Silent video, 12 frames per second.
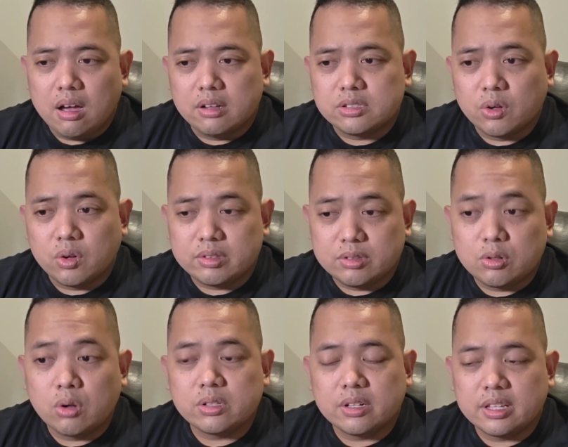So
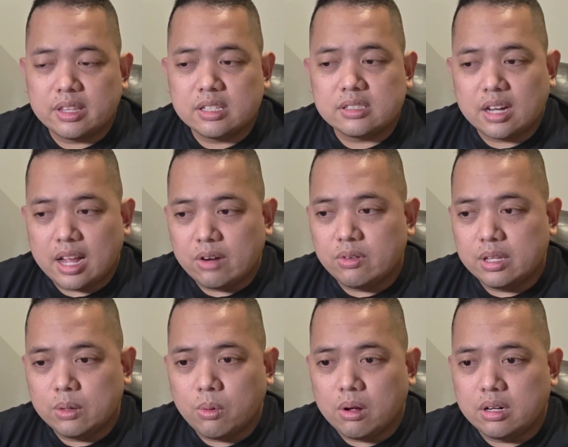those are the things that I really
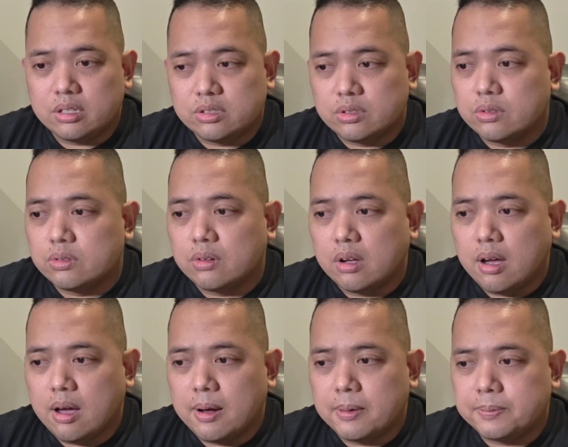want to do.
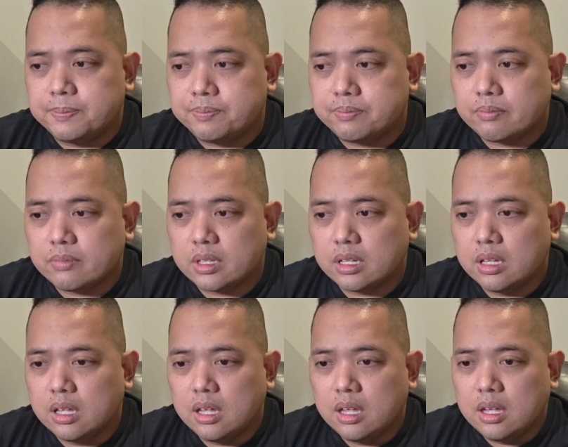All
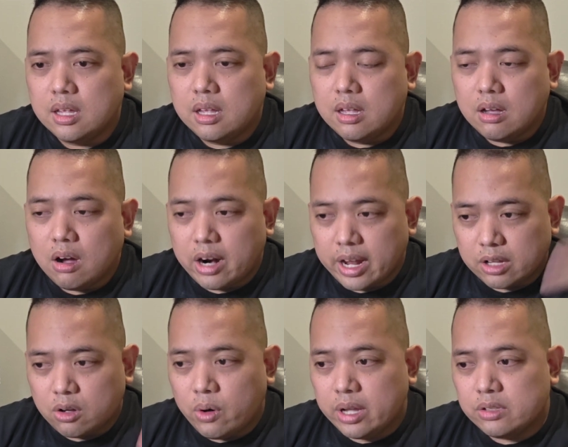right,
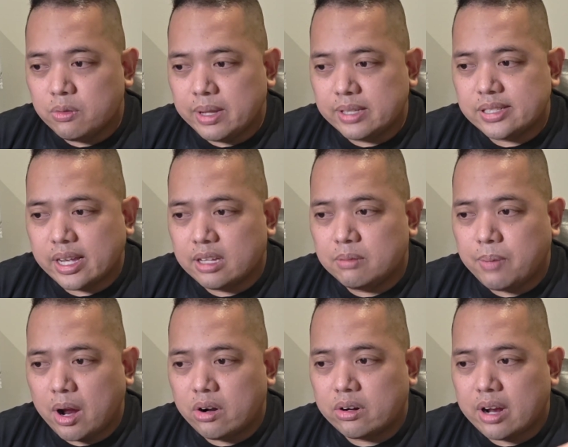going to my second
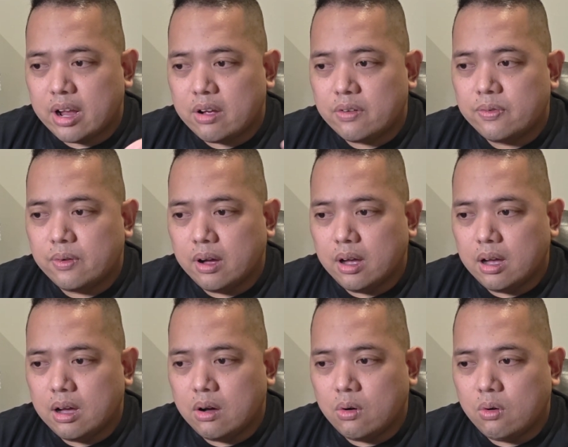paragraph,
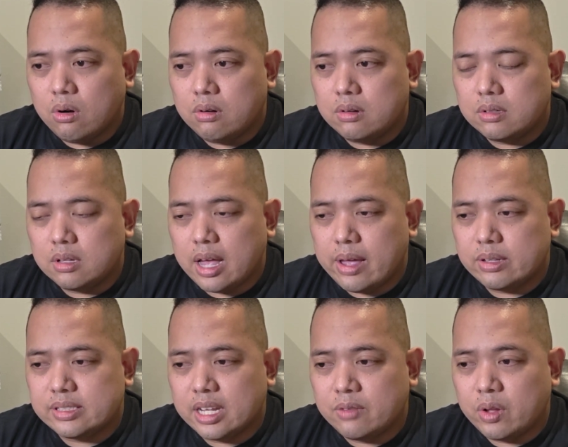I
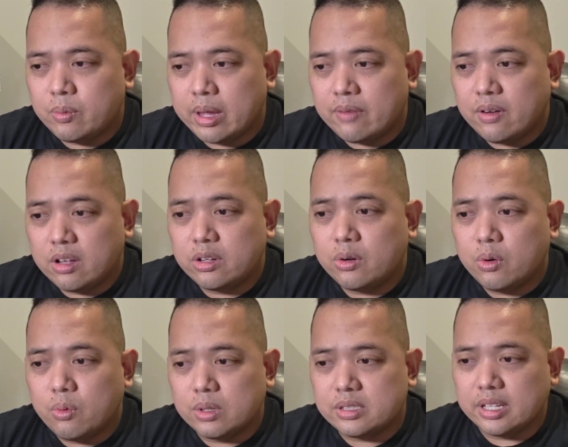said when my father
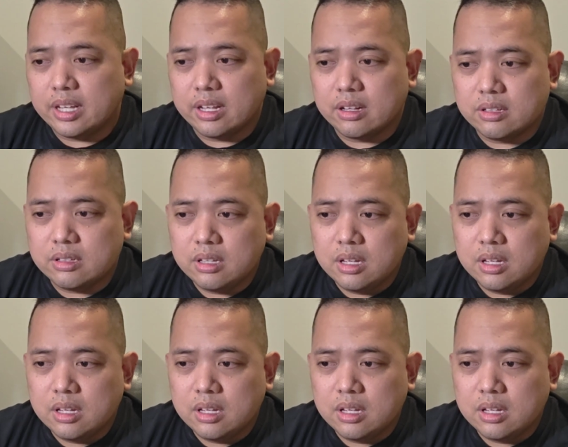was ill,